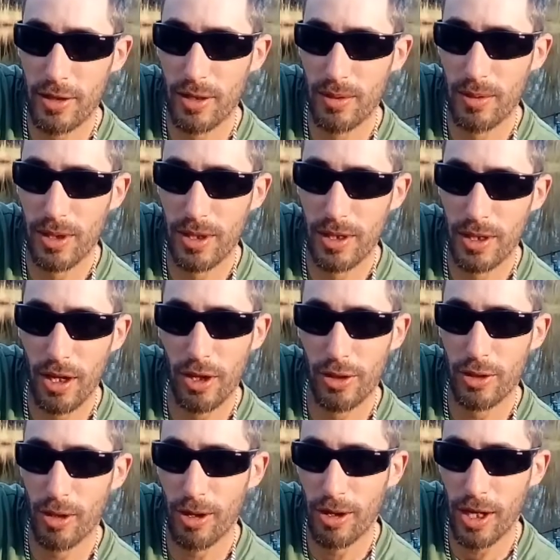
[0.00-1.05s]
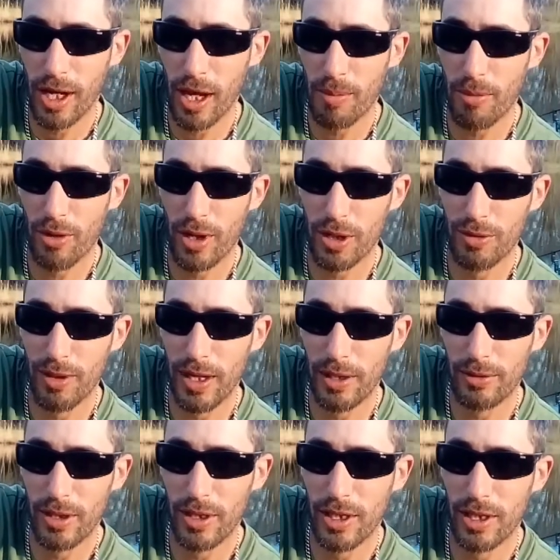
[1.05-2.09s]
So I'll turn the camera
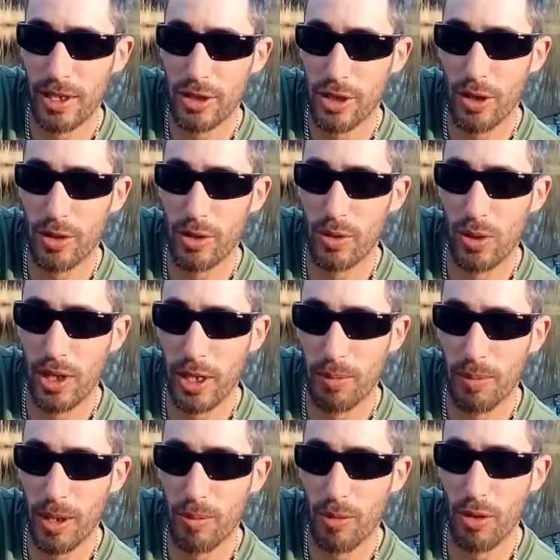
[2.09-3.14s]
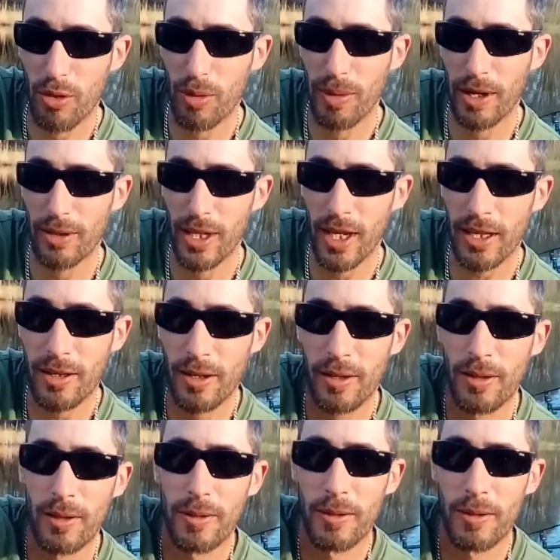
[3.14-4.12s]
around and show you a little bit more about that.